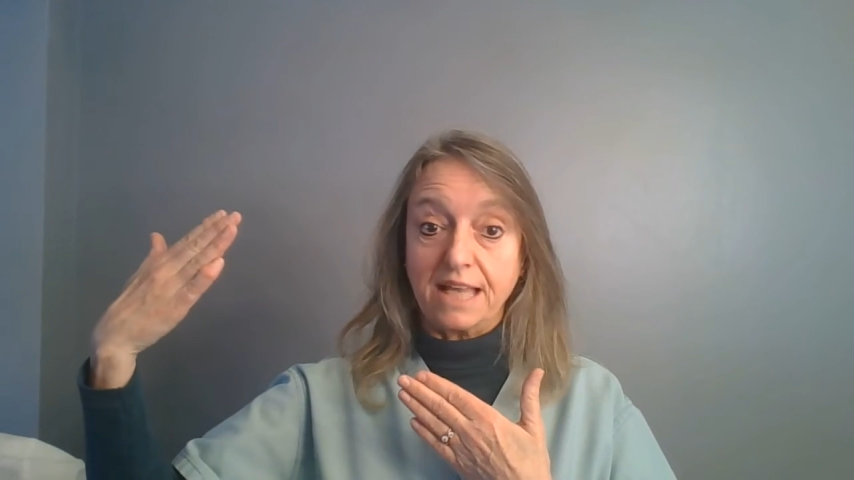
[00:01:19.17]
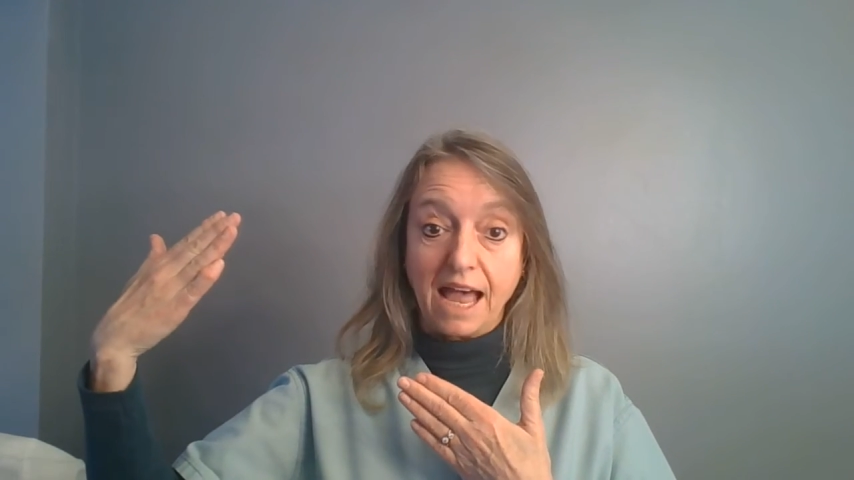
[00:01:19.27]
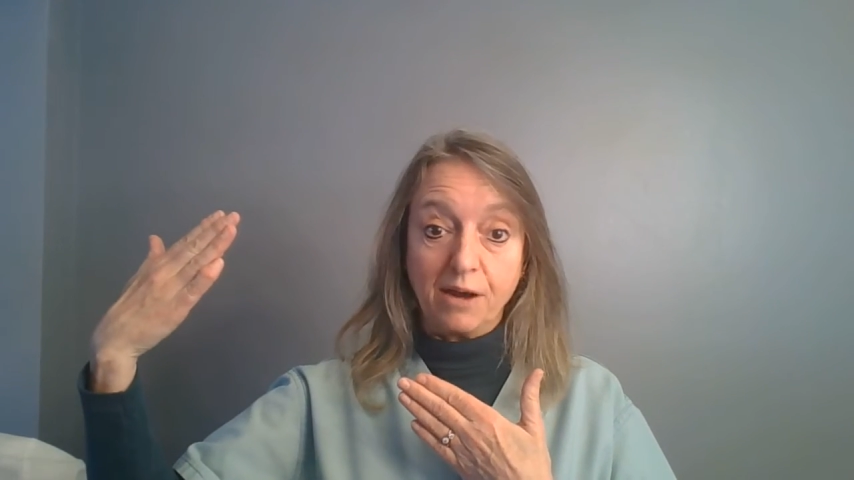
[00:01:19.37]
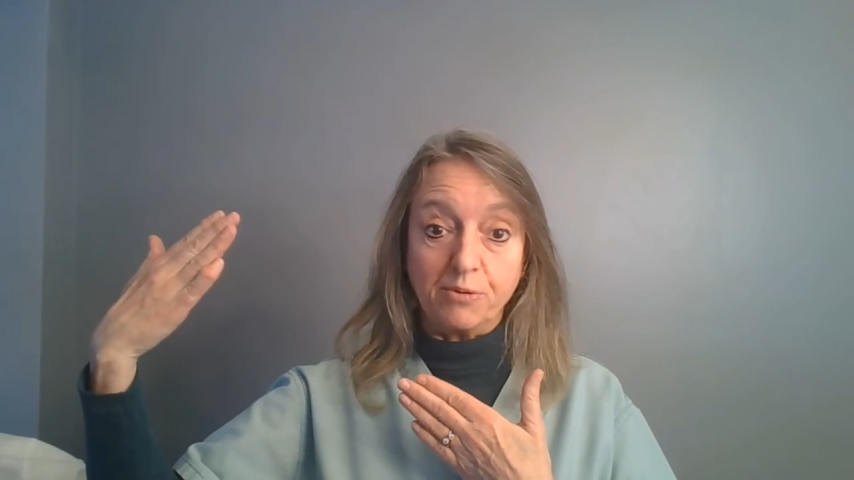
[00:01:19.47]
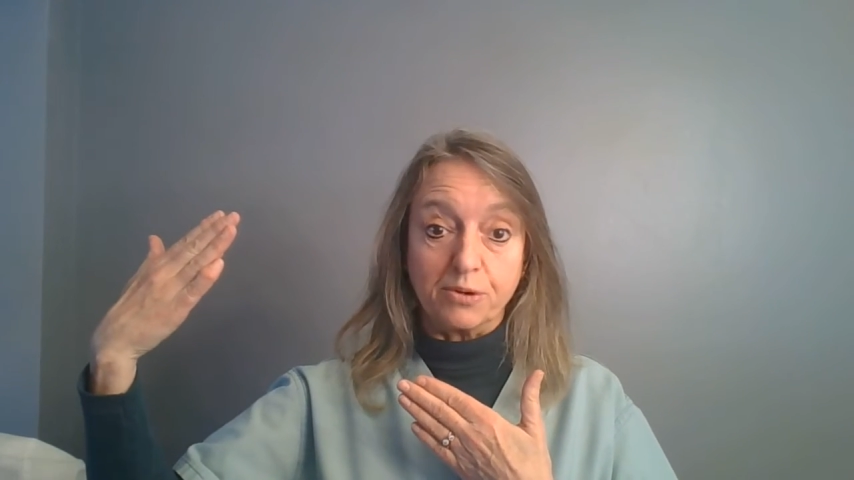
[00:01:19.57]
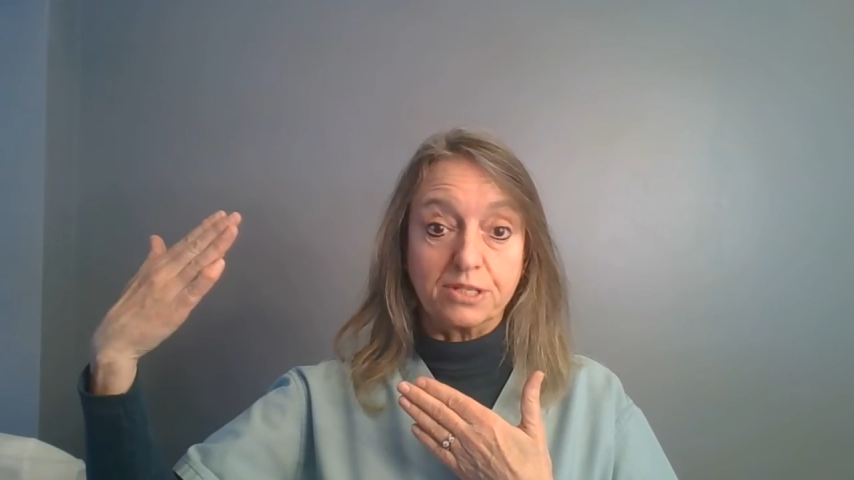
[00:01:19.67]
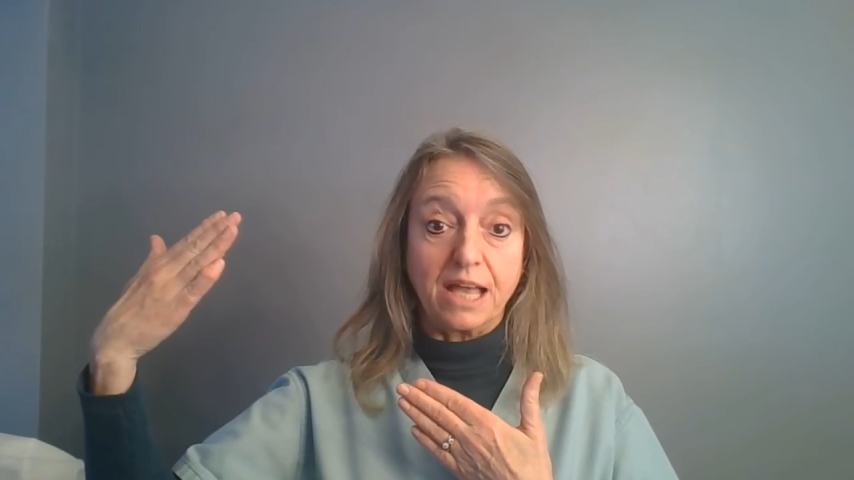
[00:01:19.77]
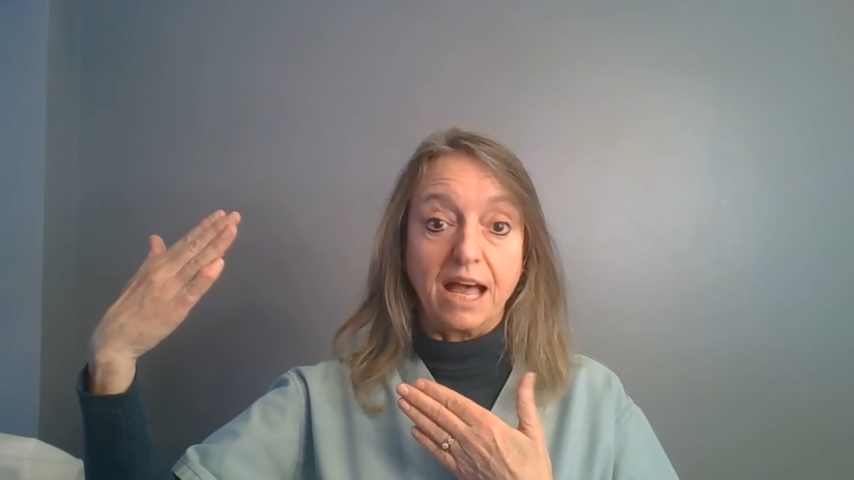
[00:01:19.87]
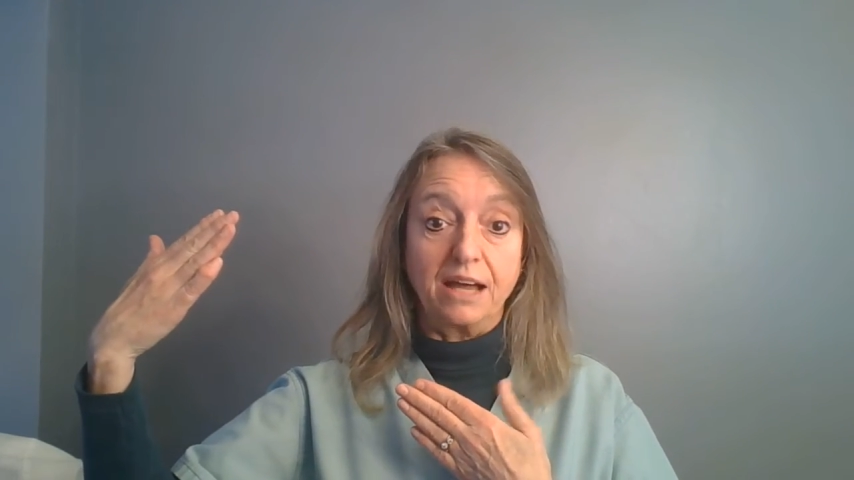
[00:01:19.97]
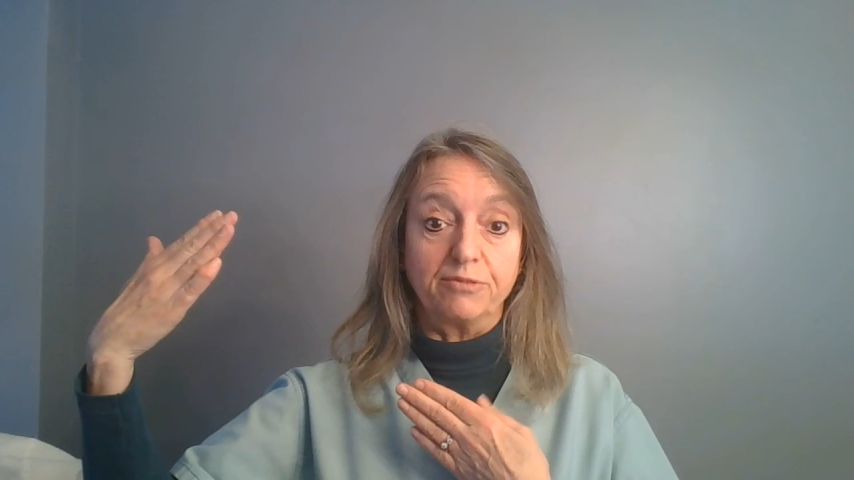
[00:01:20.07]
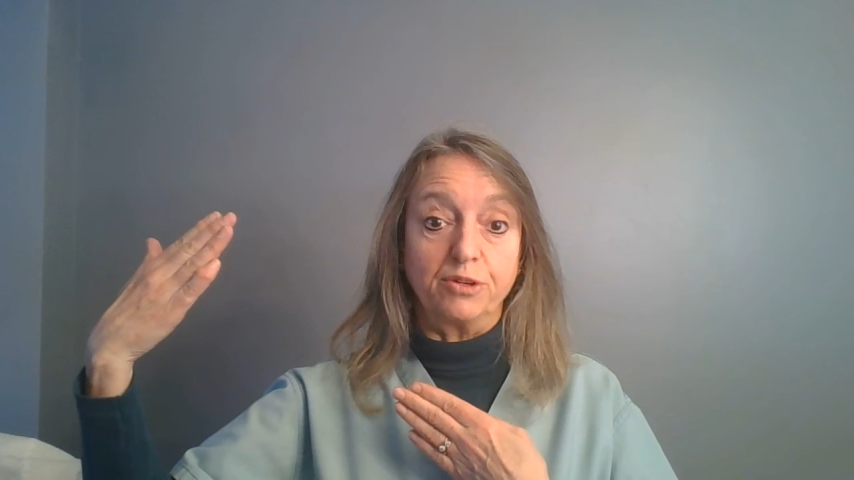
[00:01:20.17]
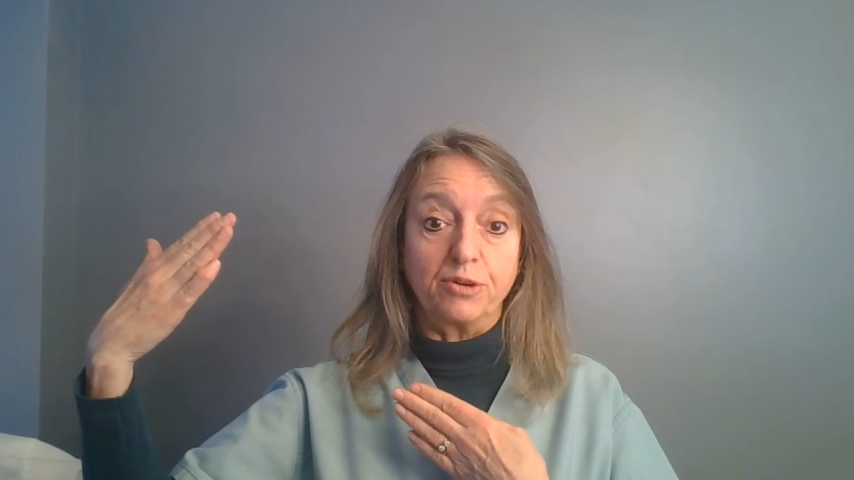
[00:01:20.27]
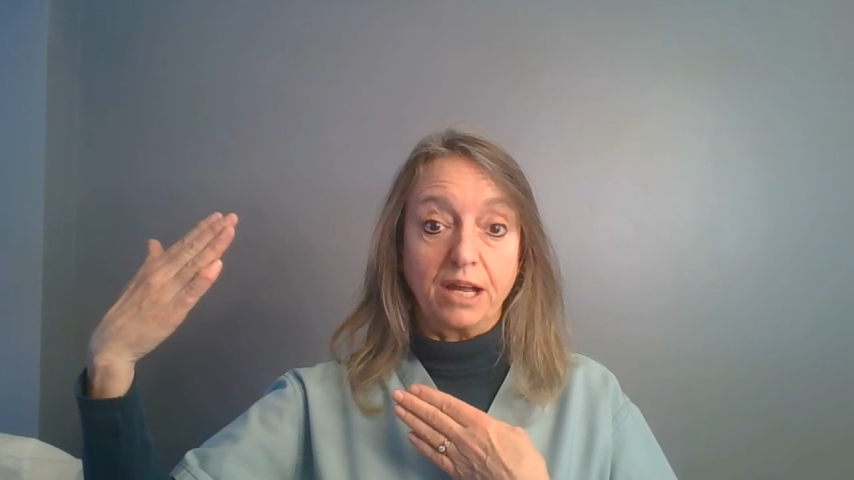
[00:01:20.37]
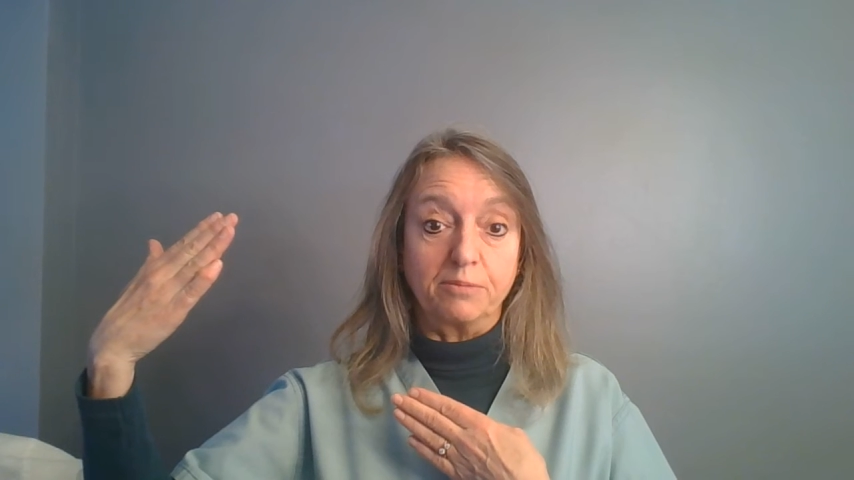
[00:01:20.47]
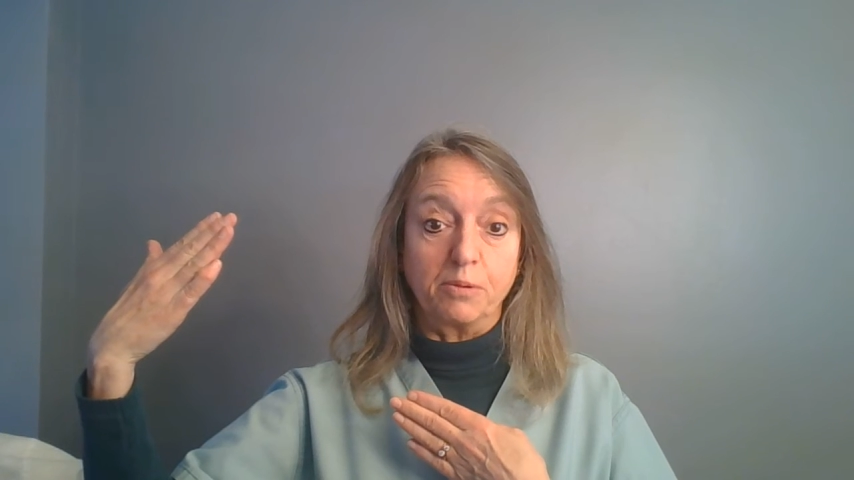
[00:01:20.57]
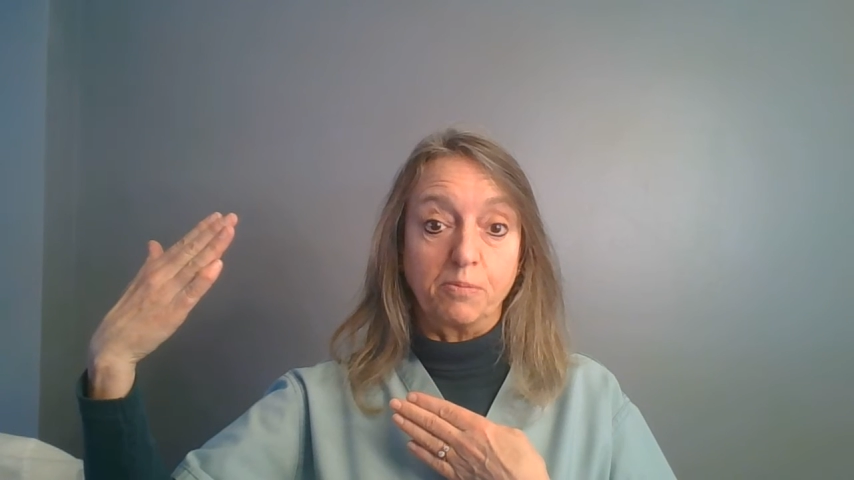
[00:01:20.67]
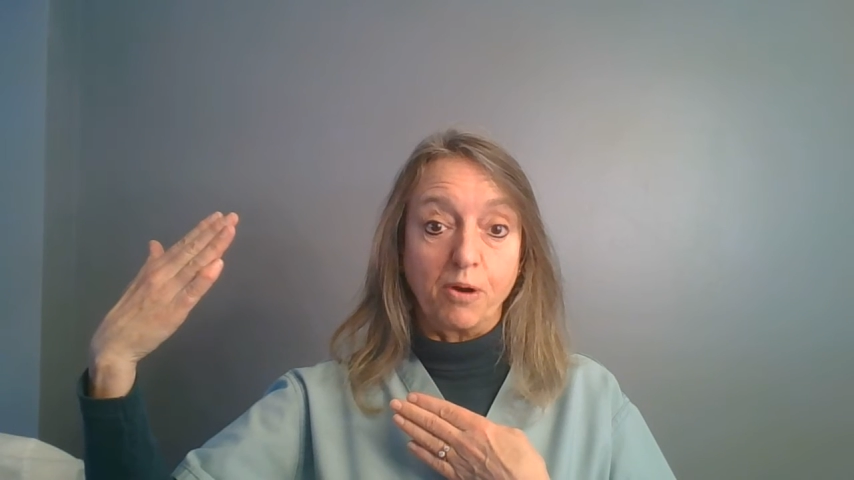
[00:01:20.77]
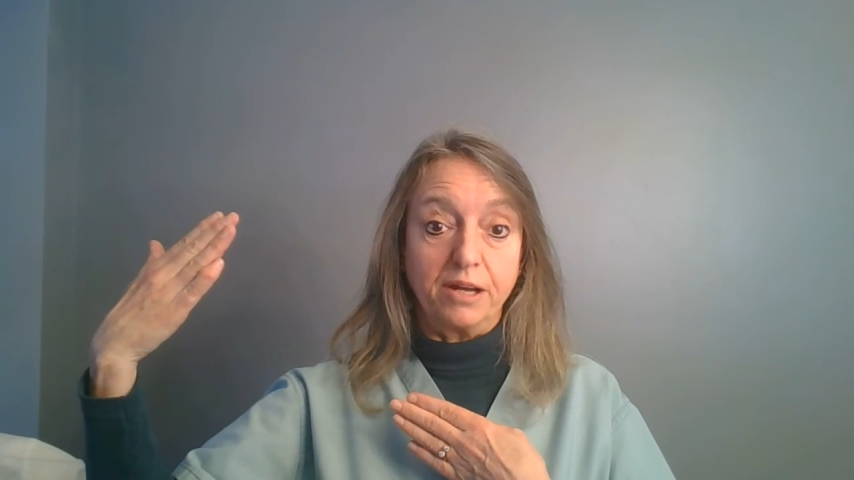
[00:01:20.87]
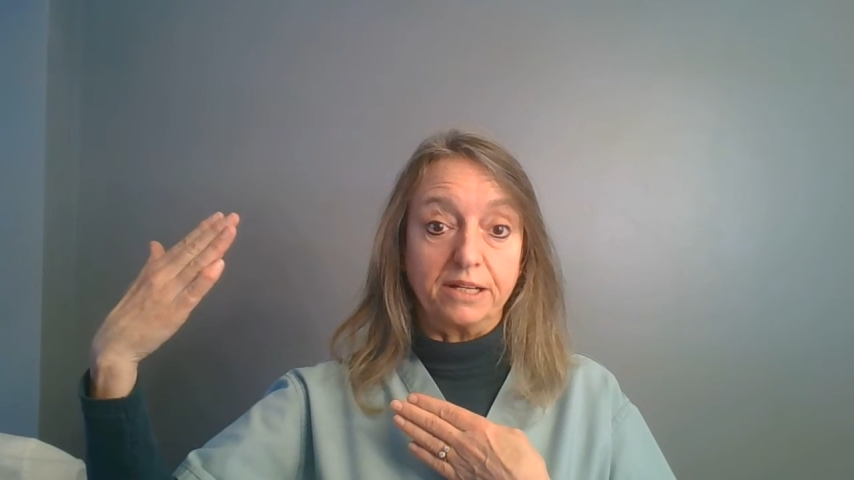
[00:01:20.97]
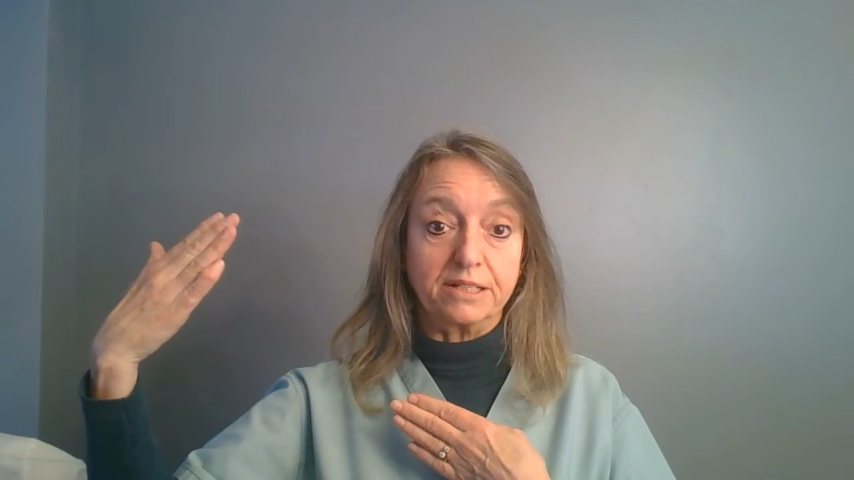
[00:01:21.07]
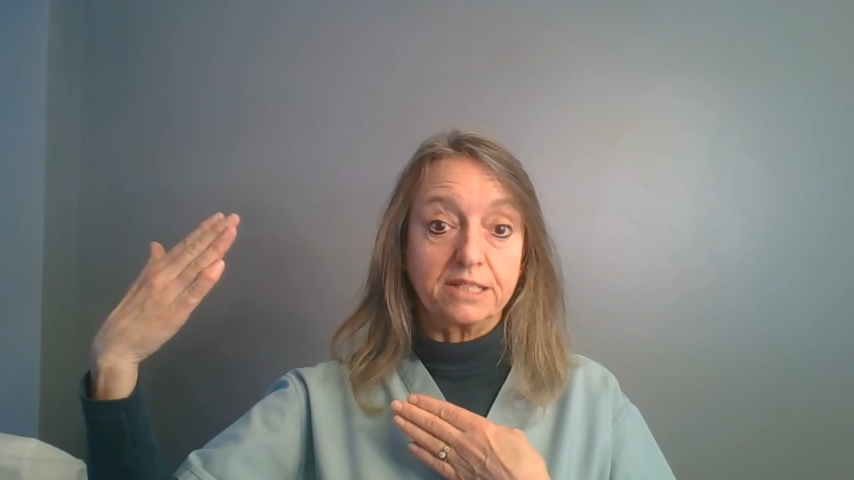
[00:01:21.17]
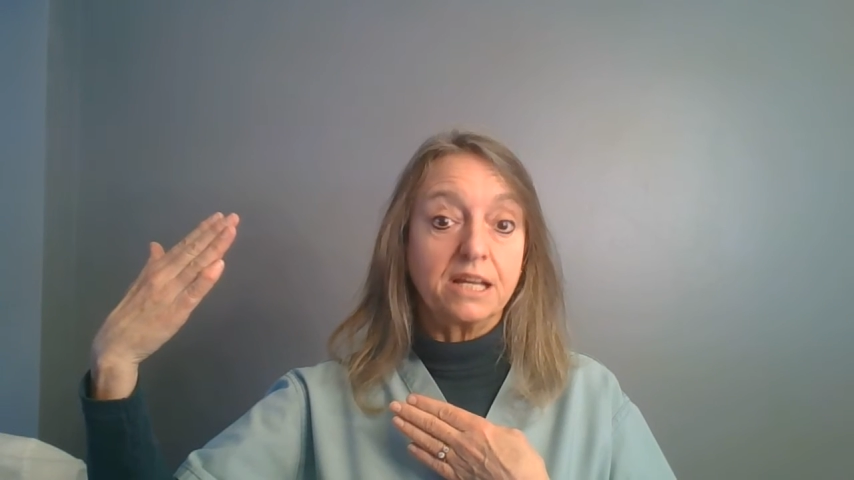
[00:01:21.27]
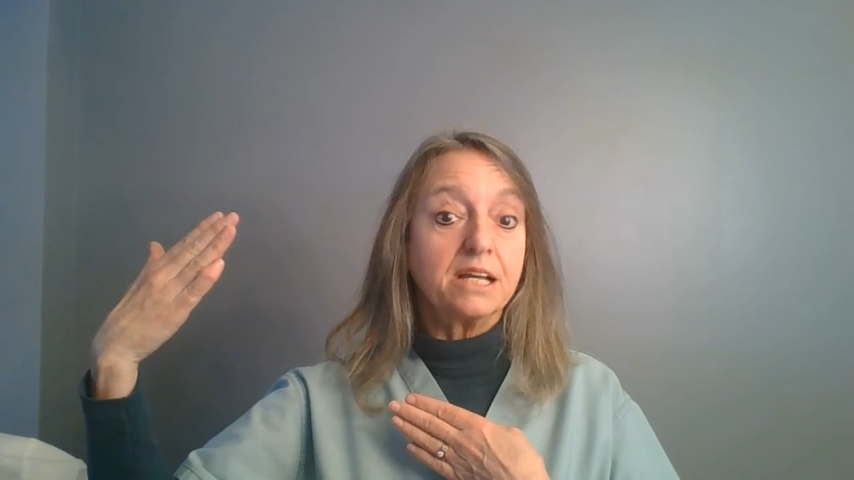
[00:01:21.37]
hours out of your edible products,